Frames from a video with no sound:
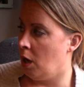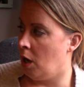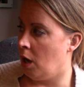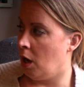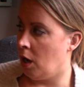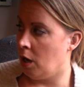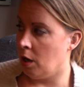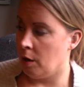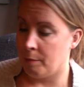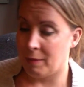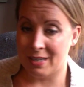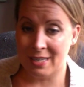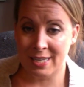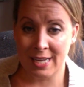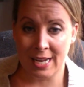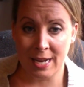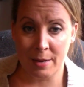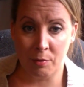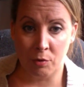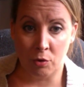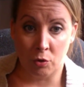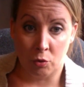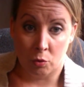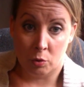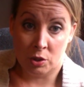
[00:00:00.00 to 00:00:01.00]
my
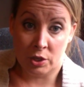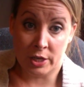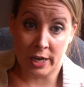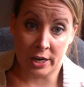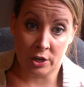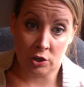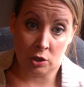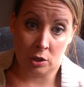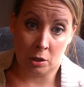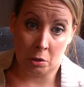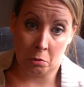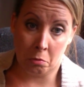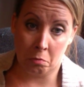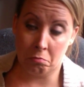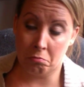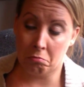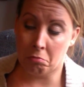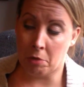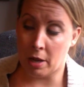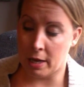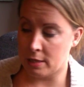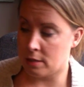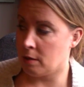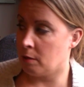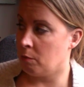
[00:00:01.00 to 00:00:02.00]
table, which actually
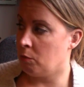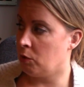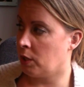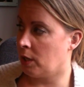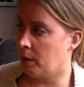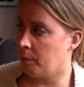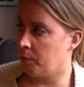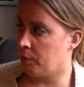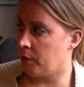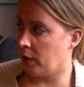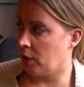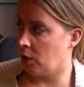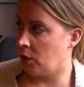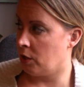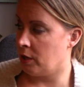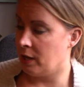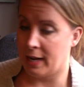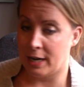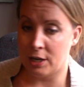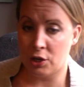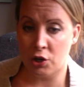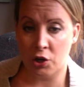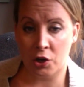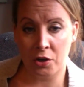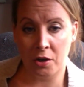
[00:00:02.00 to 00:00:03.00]
ends up looking pretty good, and
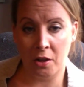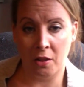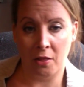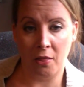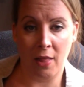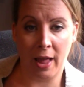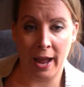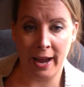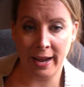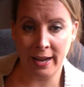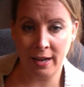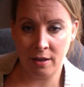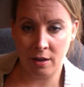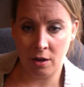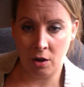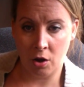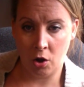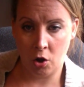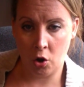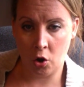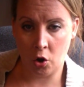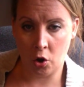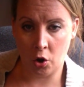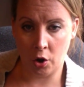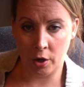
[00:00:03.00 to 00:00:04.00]
I turn a light
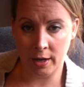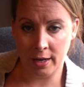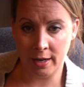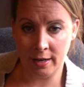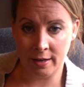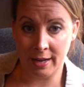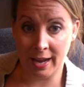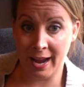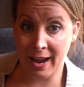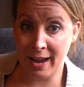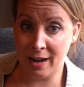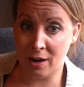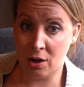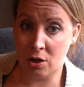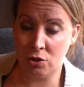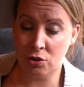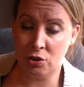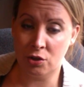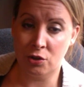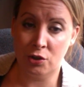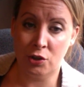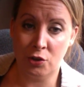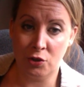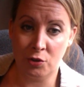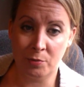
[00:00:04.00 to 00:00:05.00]
on it and
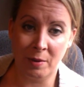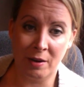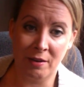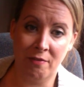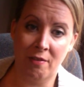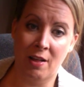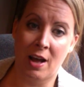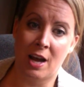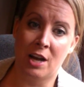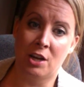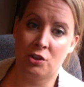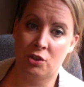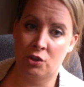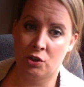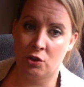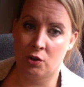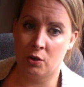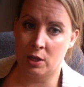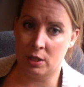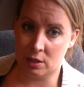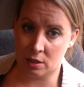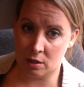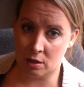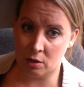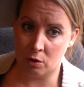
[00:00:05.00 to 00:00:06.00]
also use my flash so
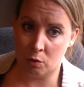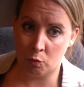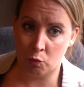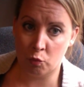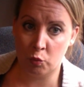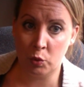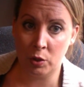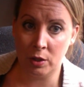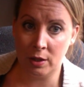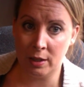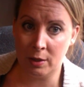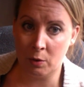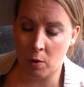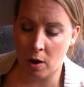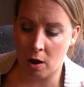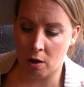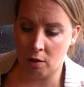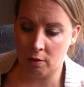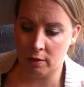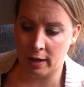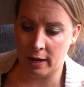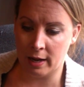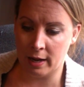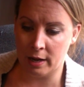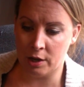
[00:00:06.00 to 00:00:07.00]
it's really
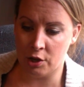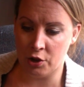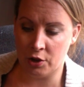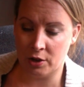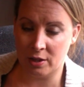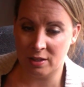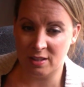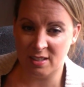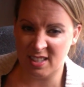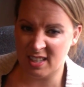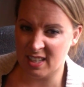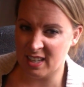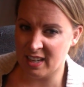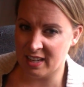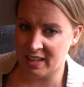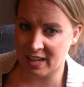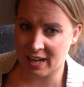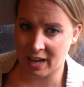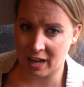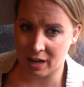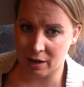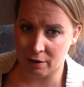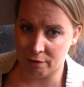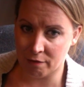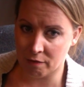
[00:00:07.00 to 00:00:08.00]
well lit and you can see any
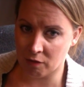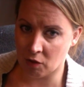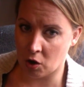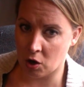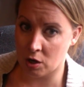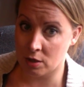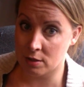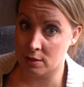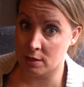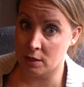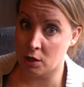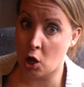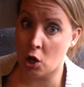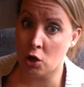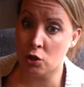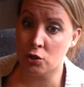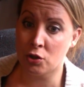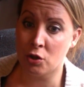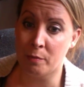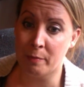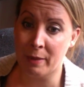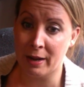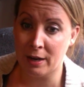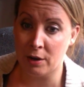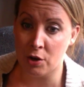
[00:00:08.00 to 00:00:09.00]
kind of flaws, and
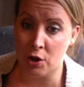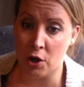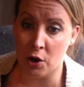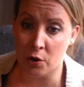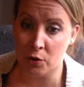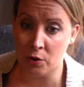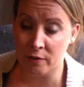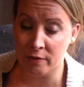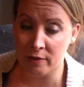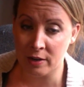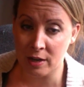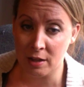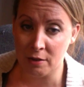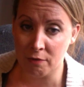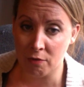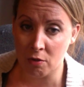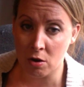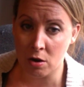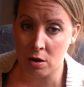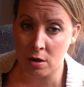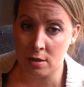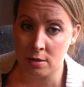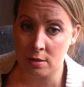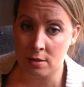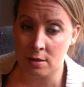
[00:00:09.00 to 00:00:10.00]
also make note of any
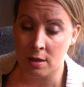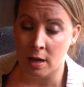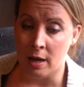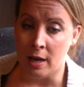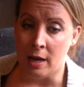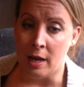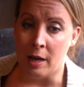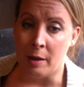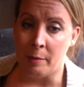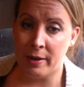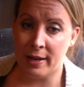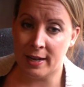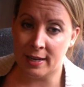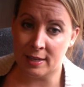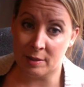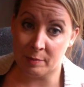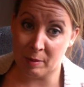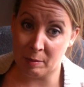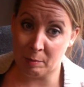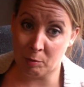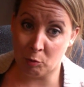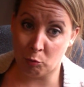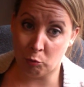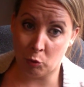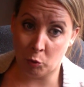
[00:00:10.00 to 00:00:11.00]
flaws because
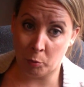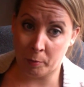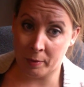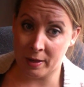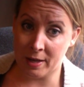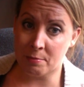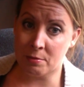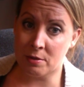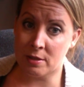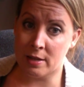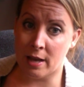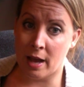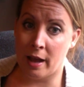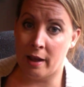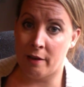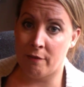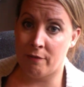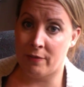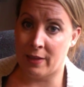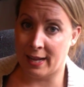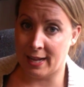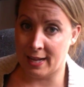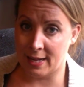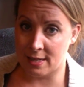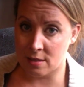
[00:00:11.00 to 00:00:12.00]
people will be upset if
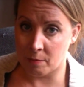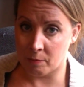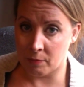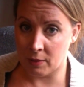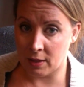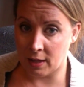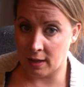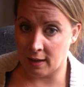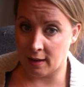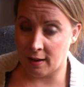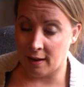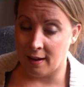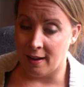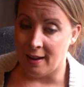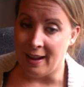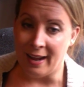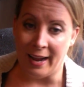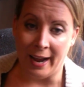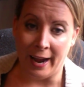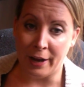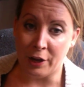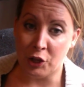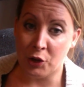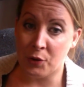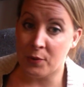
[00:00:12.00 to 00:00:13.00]
they get something
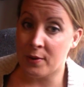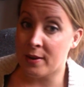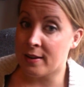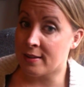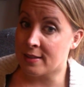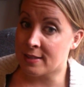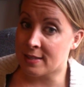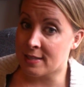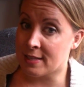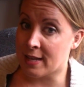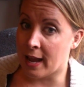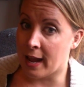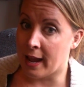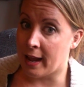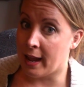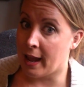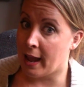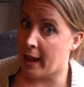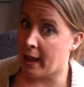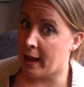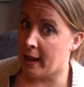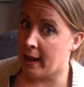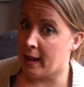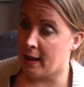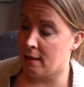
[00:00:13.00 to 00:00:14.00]
and you didn't say,
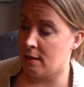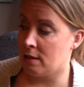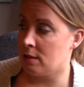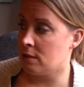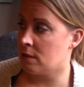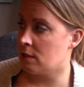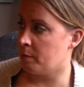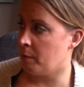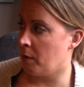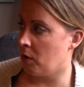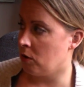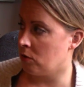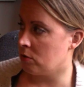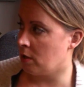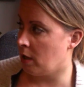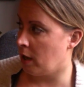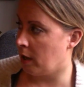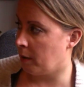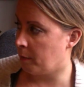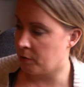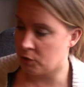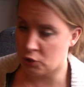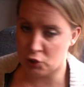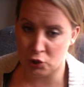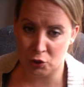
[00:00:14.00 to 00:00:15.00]
hey, this smells
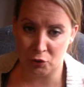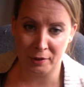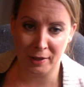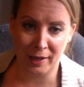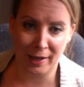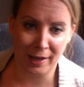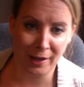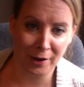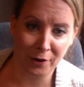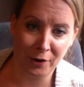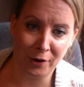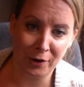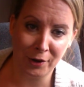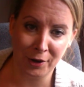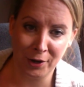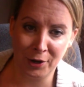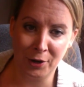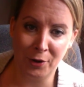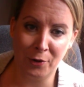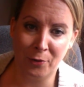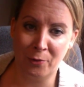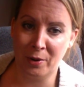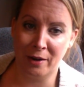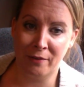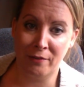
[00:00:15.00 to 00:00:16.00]
like patchouli, or
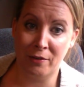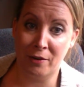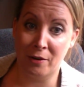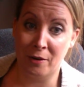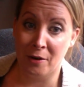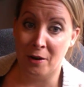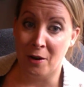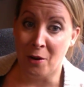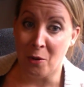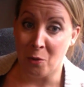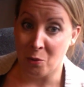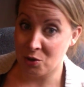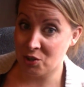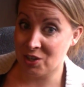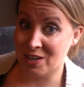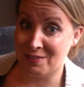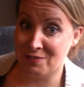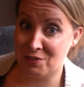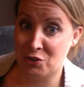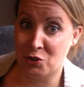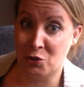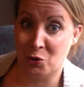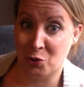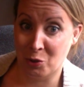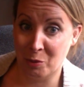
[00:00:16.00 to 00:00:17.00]
whatever, which I've
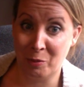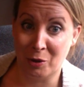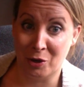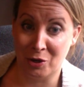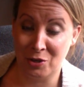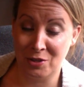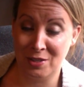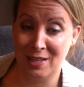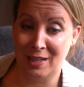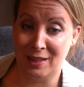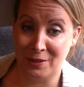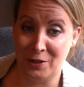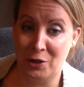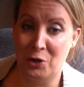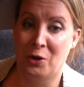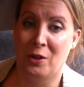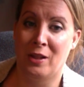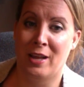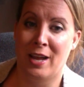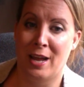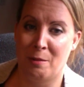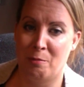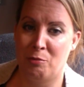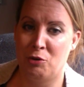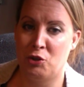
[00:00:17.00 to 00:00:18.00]
sold a purse that
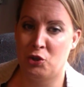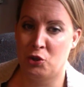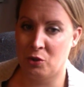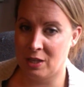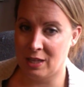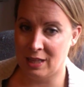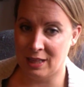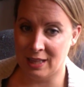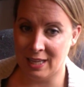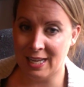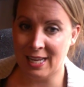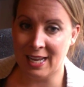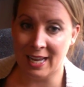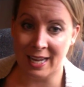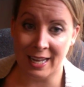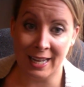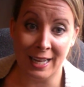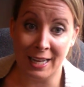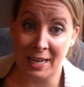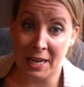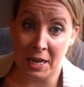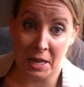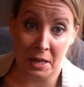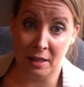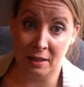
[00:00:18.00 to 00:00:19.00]
literally had patchouli leak in
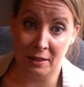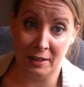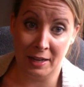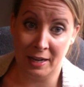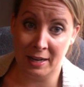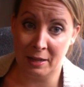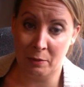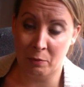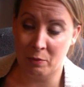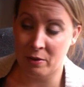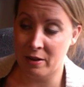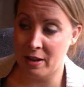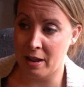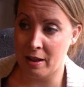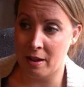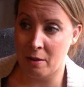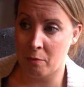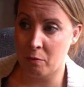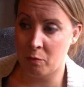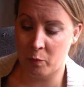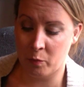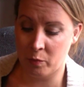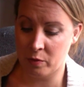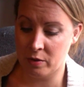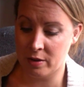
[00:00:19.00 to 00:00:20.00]
it and the lady even
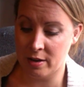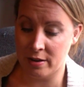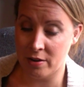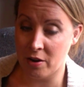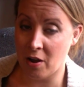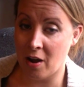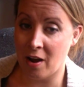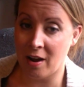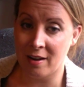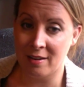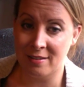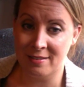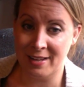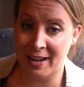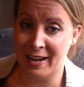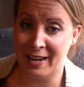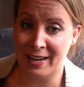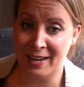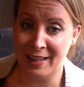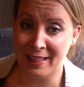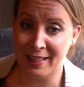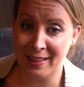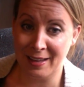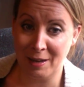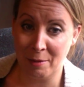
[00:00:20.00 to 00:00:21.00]
did not say
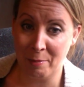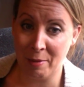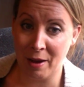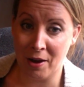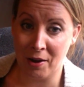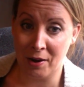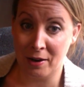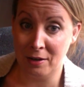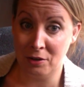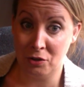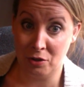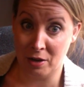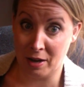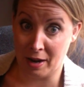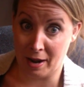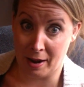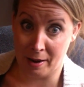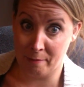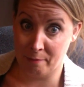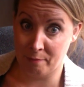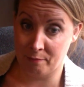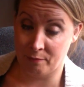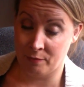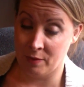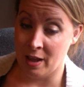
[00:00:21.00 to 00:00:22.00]
anything about it.
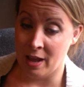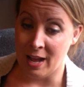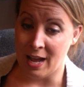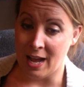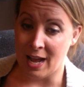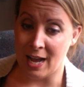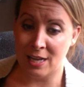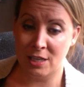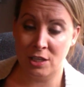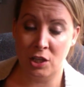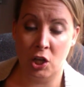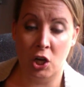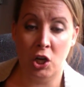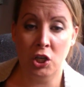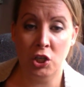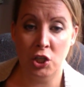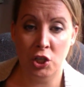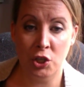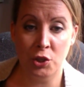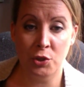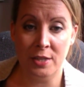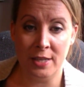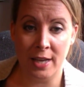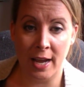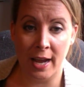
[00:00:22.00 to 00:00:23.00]
As long as
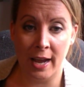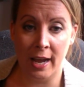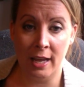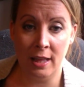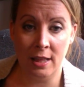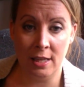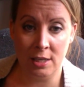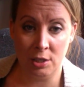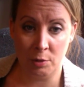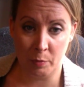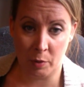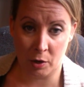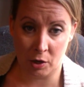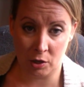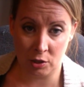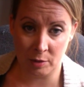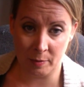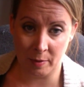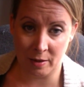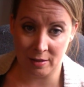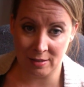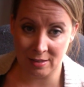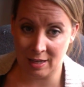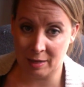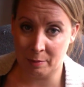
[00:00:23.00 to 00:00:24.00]
you say this purse
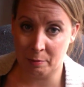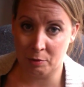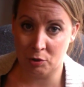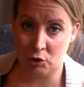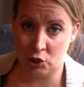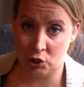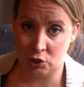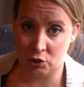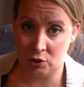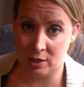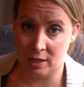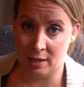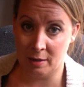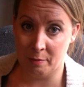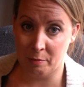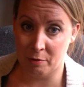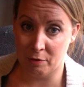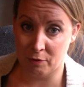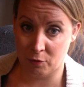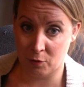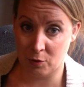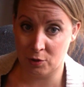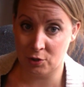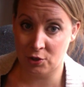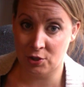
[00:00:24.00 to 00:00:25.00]
smells like patchouli
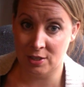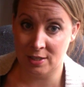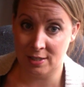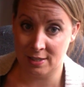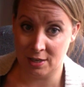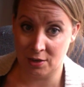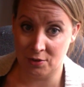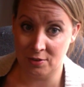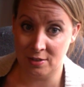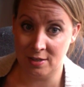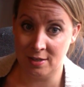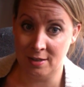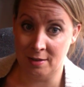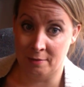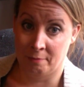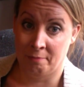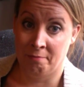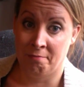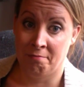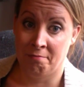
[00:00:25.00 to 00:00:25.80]
before she sells it,